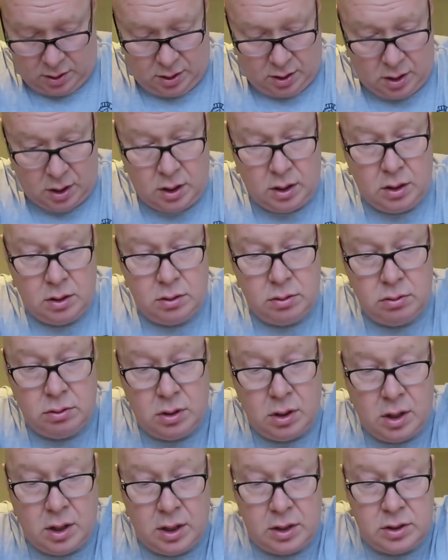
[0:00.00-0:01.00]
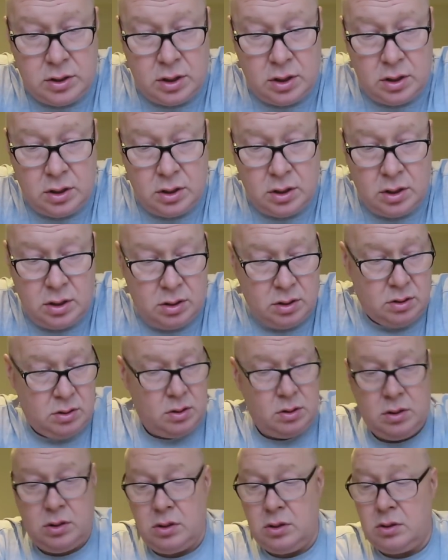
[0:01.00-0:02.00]
Right.
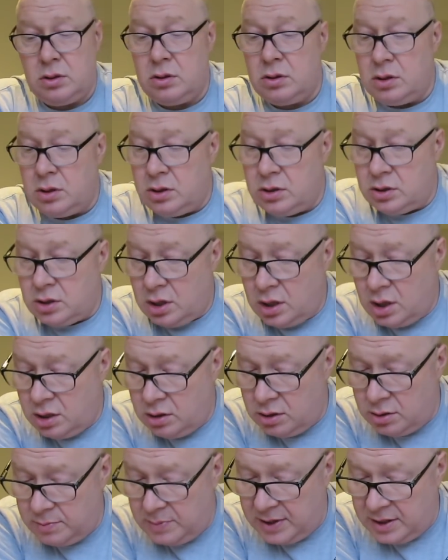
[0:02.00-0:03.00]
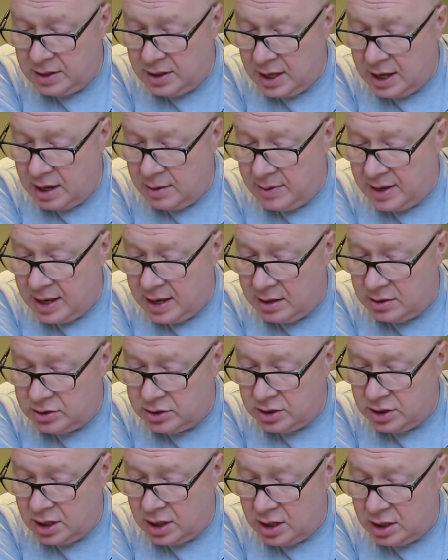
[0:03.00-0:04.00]
There's a bit there
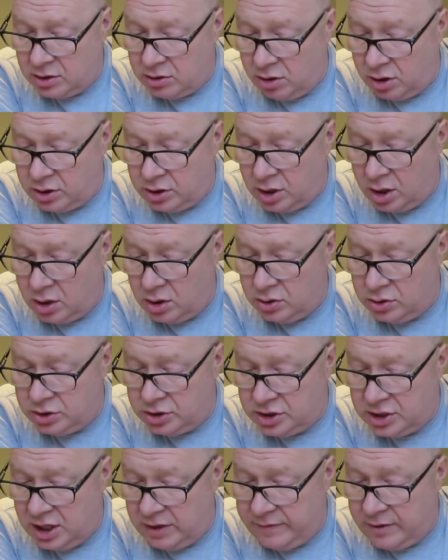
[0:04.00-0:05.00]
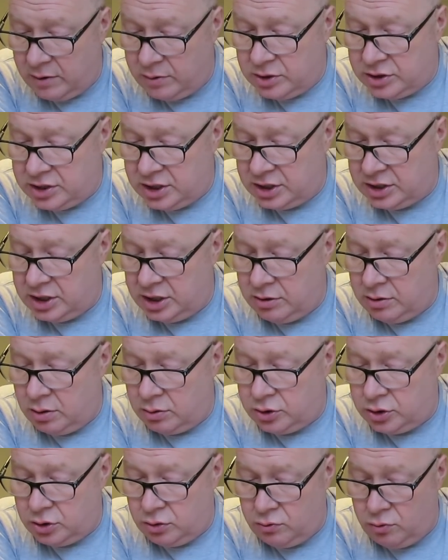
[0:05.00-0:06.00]
about Crocodile Hunter Steve Irwin's
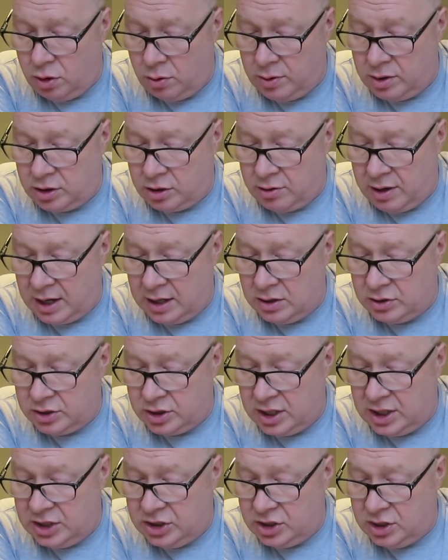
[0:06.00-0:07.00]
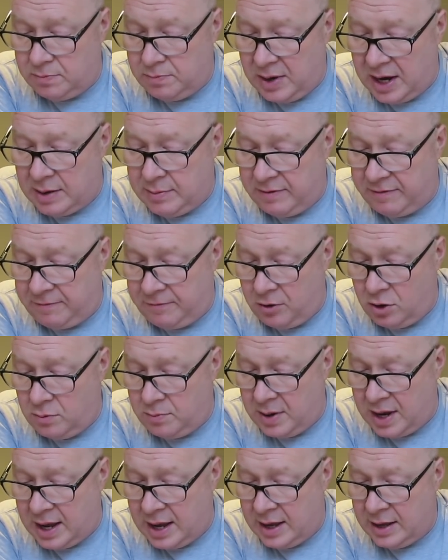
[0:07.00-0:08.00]
16-year-old son Robert cradles an injured baby
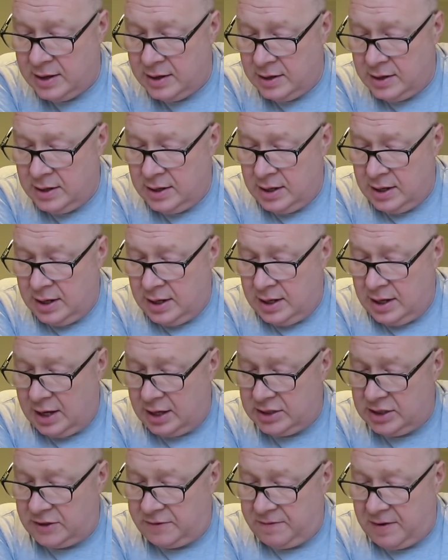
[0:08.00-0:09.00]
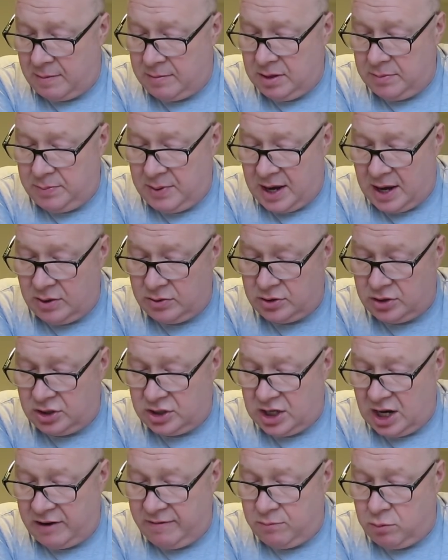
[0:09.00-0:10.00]
fruit bat as his family battles to
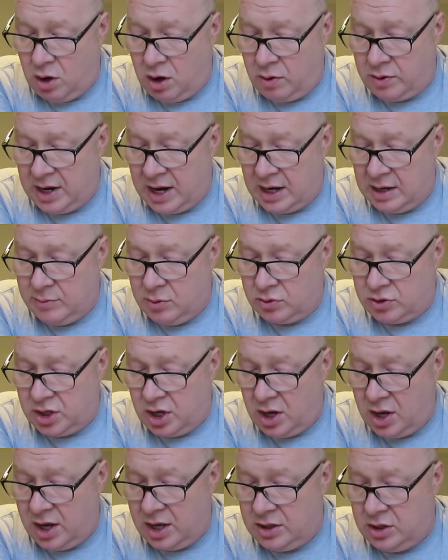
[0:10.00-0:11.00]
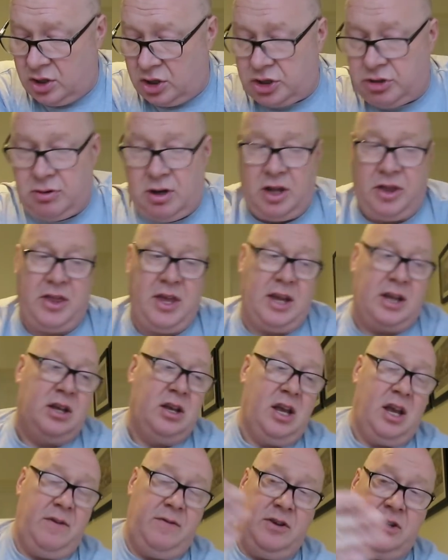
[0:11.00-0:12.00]
save wild animals hurt in the Australia
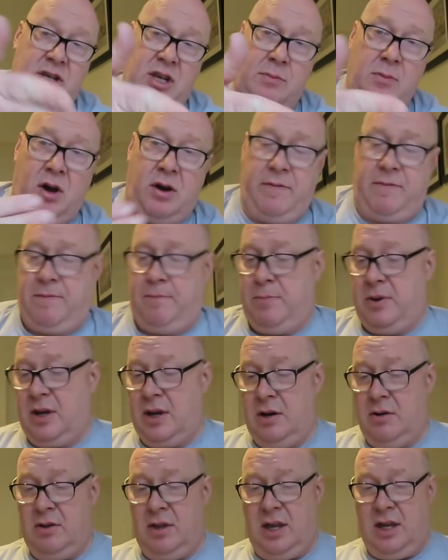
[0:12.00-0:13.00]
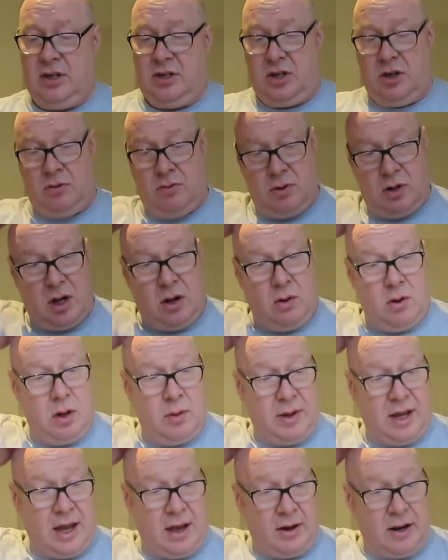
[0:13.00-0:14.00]
thing. If you see my beginning of this, you'll know
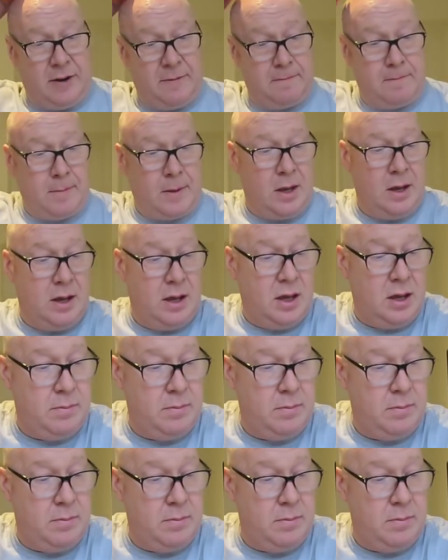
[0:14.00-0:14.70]
all about it.